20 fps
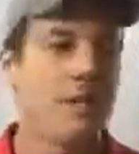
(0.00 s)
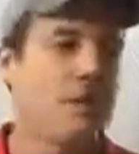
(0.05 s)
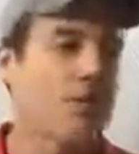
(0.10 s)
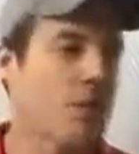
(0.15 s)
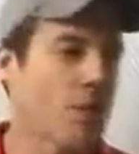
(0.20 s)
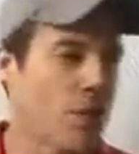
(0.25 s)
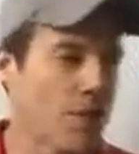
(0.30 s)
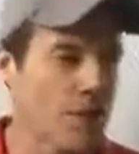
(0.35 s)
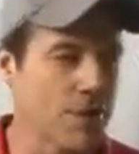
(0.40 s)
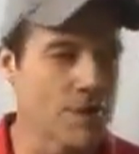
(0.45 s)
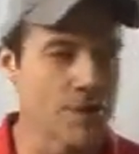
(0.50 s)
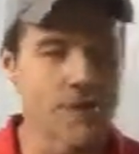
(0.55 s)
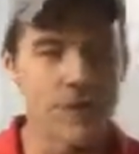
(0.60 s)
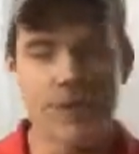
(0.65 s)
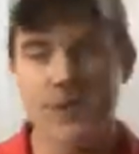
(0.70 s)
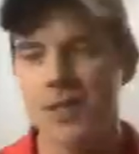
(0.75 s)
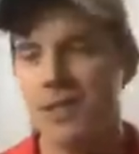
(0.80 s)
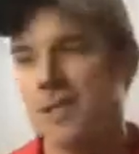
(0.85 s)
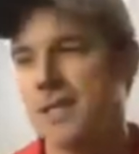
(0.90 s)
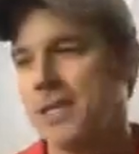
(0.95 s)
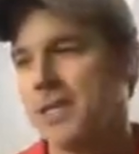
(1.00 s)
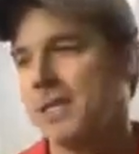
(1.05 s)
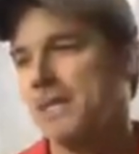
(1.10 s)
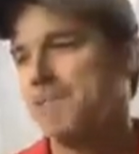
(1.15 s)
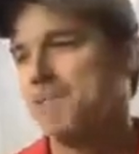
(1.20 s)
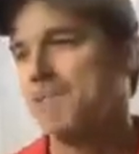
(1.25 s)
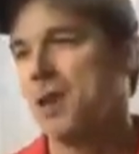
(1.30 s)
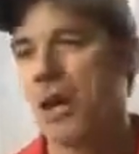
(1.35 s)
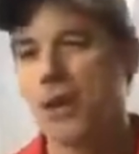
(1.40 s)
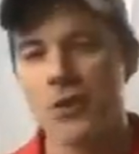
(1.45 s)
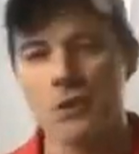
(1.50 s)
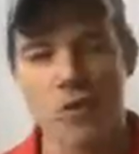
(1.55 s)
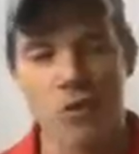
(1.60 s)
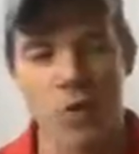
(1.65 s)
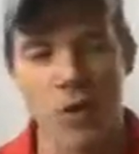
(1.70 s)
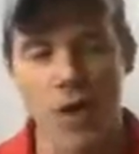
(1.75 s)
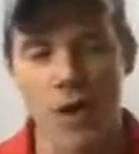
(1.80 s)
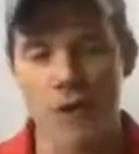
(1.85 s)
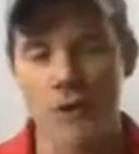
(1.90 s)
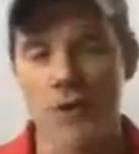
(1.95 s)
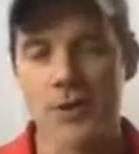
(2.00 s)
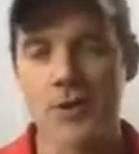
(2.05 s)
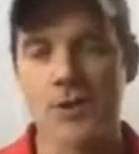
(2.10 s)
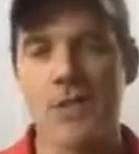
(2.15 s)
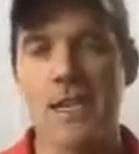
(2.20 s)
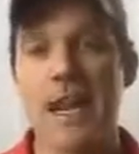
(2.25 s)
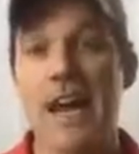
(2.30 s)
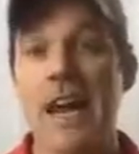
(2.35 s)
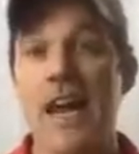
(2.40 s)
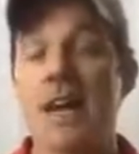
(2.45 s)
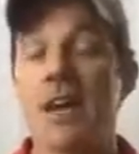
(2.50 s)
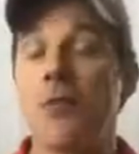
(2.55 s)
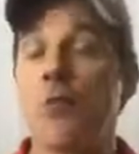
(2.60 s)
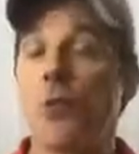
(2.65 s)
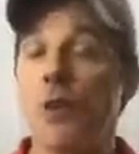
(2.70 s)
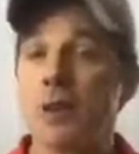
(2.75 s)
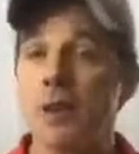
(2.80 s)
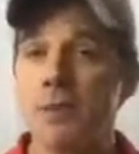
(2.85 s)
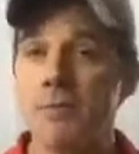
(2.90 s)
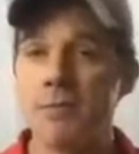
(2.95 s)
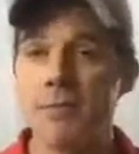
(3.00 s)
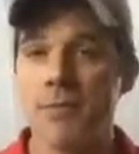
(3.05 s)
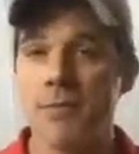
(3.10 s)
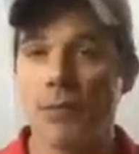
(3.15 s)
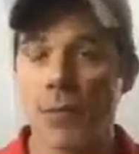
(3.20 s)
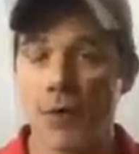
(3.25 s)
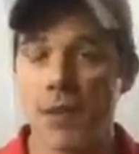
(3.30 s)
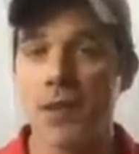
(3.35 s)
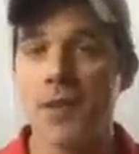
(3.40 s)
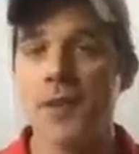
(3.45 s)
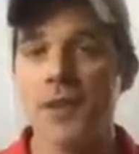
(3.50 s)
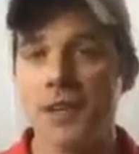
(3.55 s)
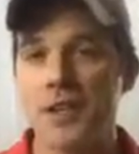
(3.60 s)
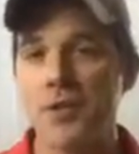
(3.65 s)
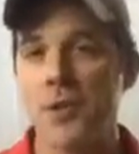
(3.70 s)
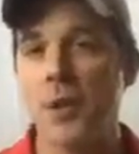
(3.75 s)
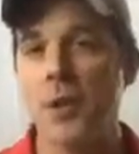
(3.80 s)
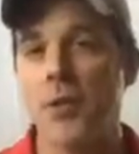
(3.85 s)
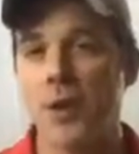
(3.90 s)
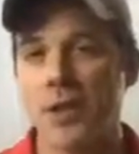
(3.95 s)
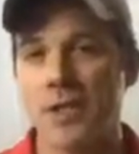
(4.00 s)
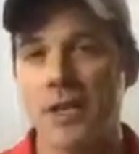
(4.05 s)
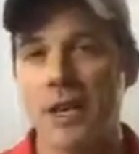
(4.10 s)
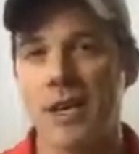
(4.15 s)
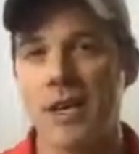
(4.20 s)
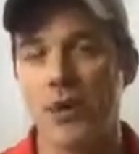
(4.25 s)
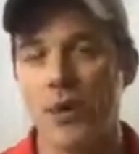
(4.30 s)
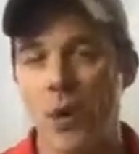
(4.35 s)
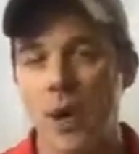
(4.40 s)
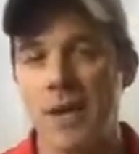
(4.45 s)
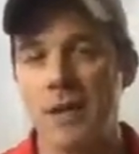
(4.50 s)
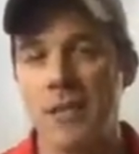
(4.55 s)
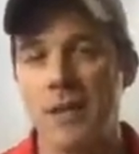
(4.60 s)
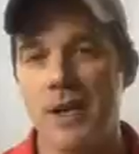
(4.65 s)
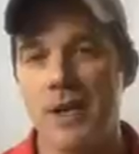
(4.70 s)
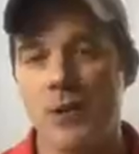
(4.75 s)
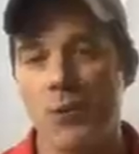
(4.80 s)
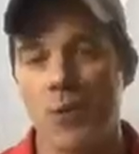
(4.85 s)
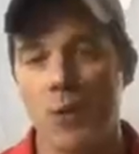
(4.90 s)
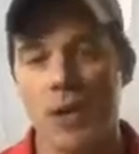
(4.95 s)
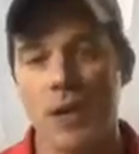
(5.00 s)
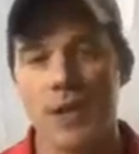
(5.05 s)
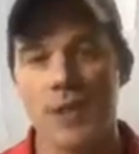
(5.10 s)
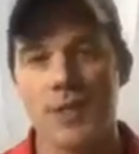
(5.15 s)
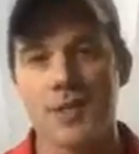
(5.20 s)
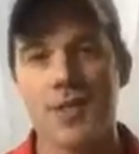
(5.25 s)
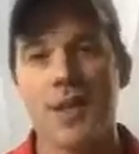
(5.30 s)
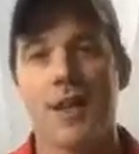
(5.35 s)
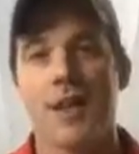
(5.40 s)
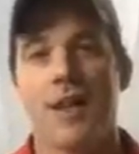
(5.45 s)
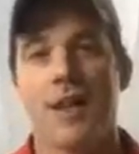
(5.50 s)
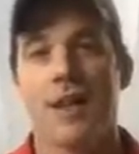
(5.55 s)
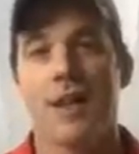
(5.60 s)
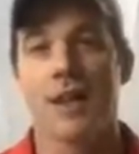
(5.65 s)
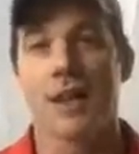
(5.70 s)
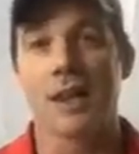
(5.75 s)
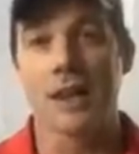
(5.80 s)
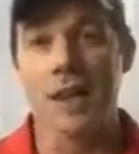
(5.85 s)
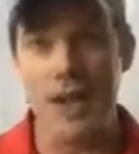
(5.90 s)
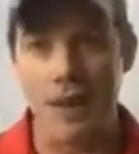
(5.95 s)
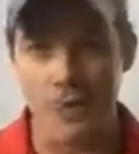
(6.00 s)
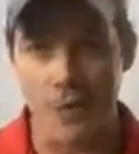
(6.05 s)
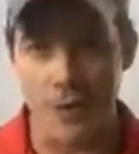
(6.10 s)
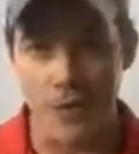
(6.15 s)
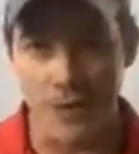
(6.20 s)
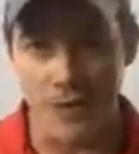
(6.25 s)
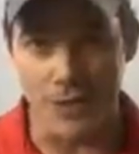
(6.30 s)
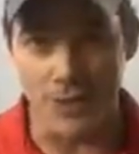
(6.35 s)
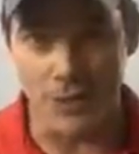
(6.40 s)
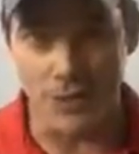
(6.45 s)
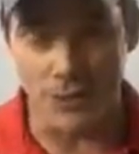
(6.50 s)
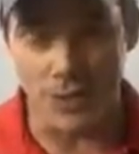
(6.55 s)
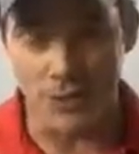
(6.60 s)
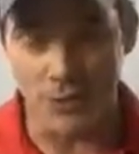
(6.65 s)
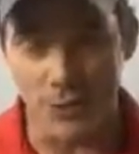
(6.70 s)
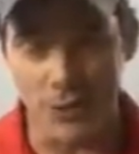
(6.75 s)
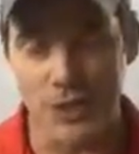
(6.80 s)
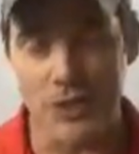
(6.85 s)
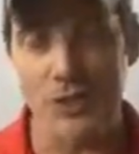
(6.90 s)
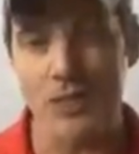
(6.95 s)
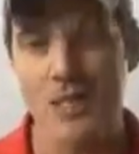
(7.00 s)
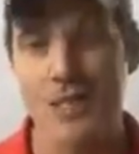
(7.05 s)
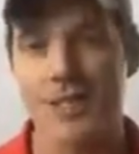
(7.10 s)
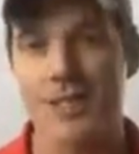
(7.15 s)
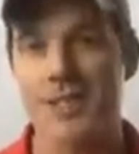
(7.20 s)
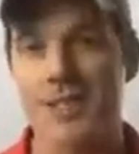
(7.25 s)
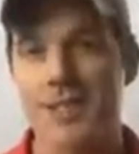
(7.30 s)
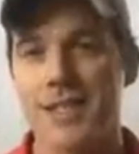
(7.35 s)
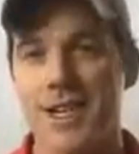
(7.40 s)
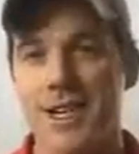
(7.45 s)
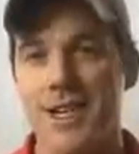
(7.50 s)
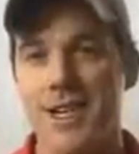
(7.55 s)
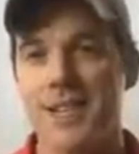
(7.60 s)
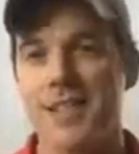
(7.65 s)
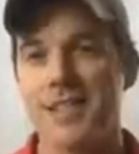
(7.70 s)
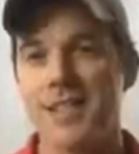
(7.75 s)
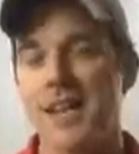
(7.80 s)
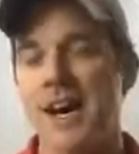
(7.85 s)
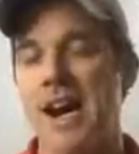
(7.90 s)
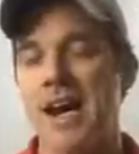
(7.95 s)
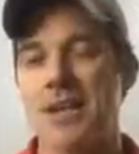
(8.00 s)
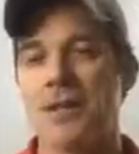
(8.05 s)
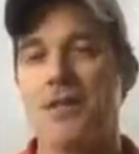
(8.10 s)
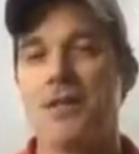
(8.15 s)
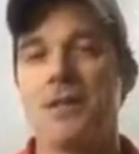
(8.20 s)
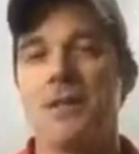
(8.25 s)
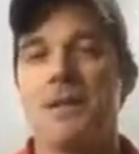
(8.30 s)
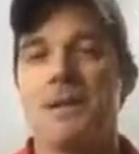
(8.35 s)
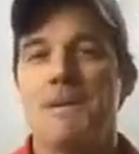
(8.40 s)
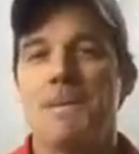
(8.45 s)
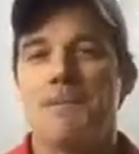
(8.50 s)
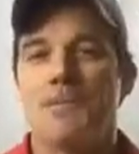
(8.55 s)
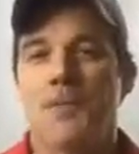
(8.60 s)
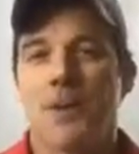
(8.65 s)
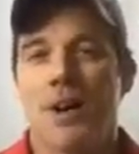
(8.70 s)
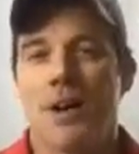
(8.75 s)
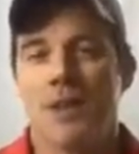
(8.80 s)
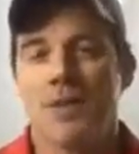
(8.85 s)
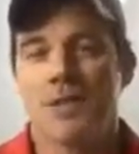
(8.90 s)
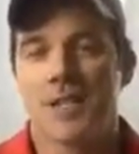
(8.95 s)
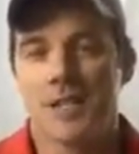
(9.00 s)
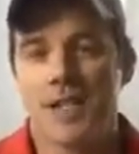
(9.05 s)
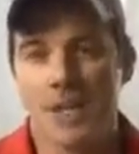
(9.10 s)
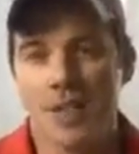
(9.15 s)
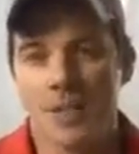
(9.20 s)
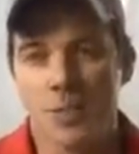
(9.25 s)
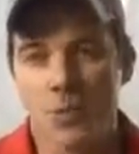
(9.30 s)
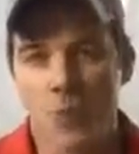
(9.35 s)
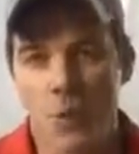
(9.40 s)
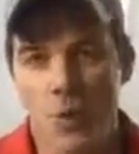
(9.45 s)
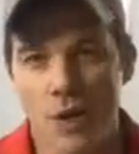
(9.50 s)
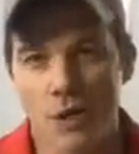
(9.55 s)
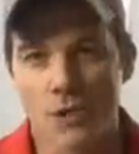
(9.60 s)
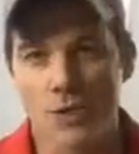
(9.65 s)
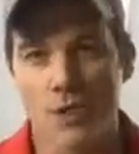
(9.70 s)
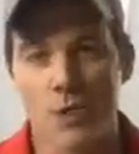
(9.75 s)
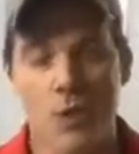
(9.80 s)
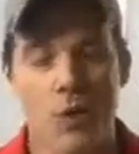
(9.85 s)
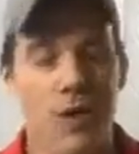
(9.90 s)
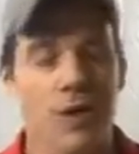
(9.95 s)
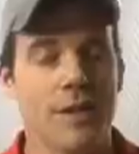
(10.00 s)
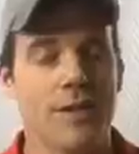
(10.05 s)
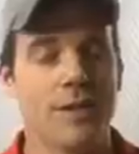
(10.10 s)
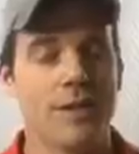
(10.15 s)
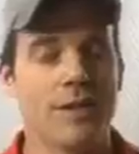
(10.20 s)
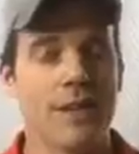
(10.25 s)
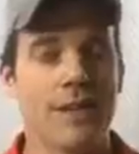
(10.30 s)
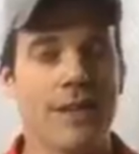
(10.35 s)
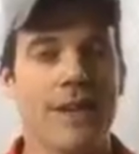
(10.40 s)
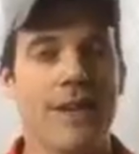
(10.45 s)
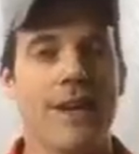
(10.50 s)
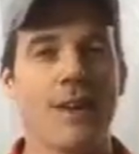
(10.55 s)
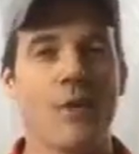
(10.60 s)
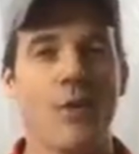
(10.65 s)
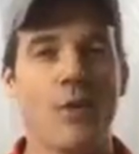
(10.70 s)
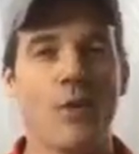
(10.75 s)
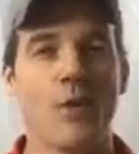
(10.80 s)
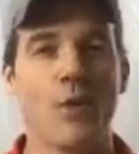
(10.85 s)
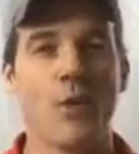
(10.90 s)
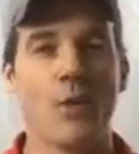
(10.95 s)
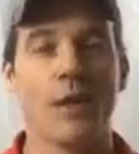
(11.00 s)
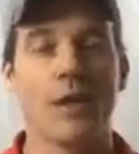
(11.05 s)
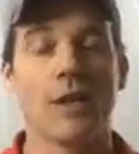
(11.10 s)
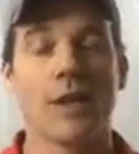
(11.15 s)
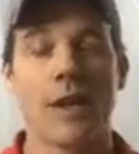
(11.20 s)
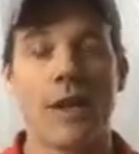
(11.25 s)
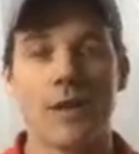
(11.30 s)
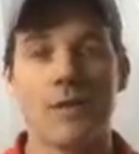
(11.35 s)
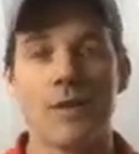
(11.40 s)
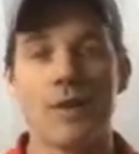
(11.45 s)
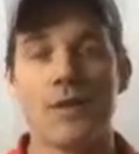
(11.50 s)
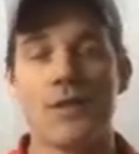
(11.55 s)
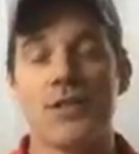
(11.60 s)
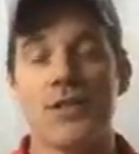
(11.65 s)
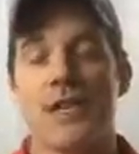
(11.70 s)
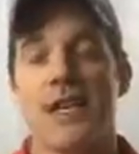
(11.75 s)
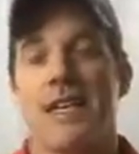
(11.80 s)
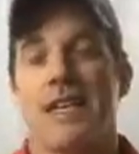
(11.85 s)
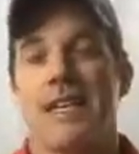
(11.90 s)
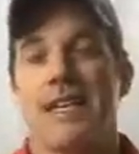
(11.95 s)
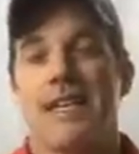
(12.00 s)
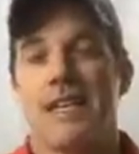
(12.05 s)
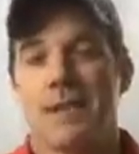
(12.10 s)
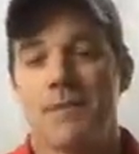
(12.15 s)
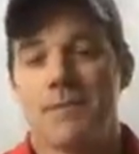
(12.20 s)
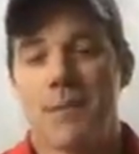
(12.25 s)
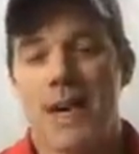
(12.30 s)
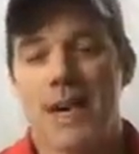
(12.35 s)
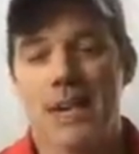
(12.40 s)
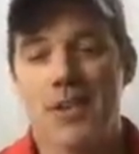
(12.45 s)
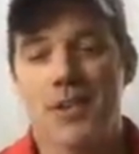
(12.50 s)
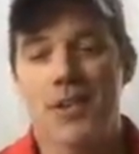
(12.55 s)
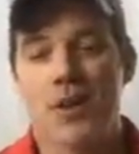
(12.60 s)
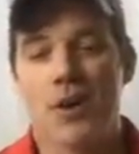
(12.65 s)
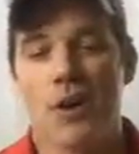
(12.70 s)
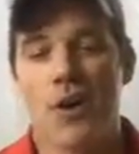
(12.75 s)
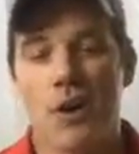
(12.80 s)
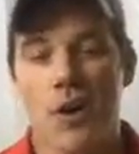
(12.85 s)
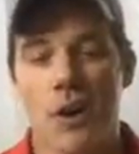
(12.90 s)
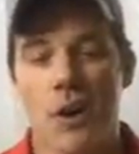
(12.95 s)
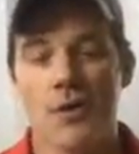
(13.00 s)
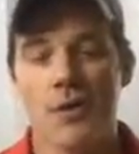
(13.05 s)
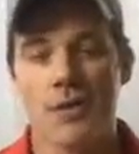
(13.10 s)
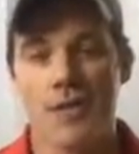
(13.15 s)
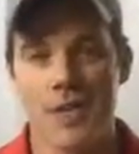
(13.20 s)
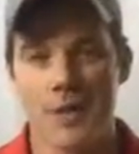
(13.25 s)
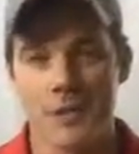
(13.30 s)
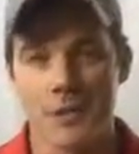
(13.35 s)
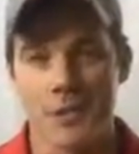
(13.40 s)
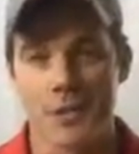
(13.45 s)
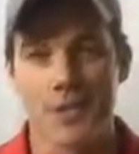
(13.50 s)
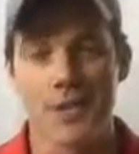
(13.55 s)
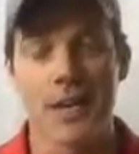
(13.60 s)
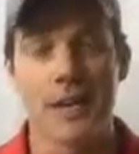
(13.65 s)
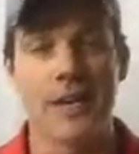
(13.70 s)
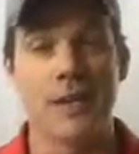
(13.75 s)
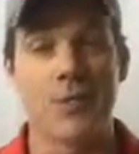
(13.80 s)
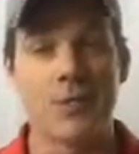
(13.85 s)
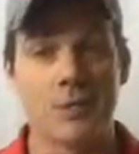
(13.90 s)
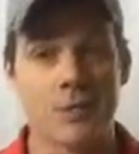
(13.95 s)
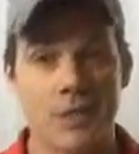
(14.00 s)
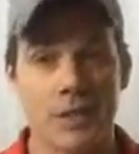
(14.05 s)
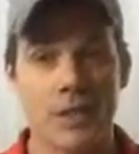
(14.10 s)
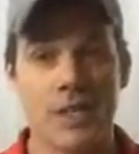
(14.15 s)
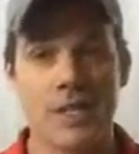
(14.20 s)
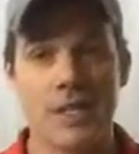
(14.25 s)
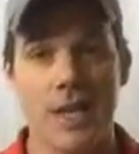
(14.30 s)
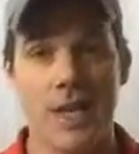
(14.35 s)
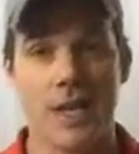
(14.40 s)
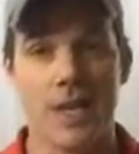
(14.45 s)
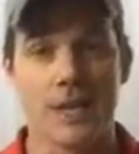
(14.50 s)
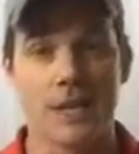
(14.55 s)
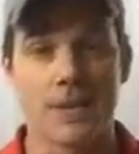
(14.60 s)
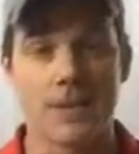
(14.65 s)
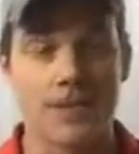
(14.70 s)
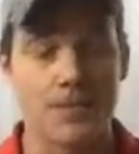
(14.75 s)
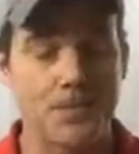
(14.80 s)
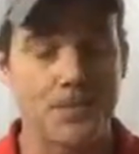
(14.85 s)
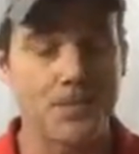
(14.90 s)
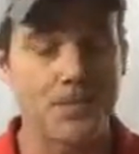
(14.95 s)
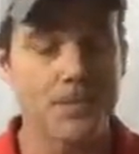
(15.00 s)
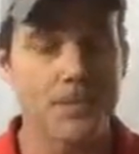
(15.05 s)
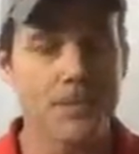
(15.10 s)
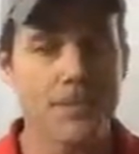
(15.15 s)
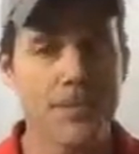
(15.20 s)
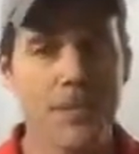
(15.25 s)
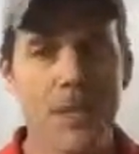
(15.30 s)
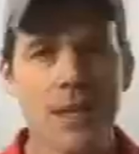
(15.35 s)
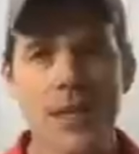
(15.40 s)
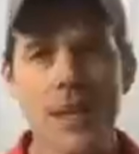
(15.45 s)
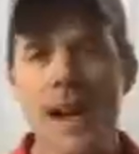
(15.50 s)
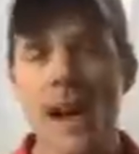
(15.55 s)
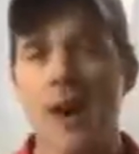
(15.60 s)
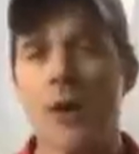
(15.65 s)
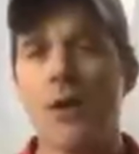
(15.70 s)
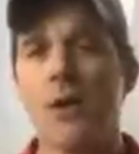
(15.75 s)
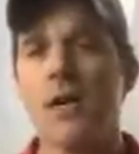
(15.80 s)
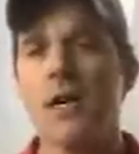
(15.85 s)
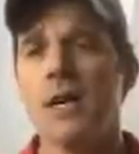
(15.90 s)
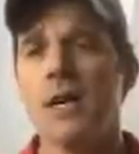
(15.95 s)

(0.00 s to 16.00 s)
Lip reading: turns, underwaters, and one of the things we worked on quite a bit was leverage, which is the title of tonight's one-to-one, Sunday night one-to-one. Leverage, it makes all the difference, and it really does. Now,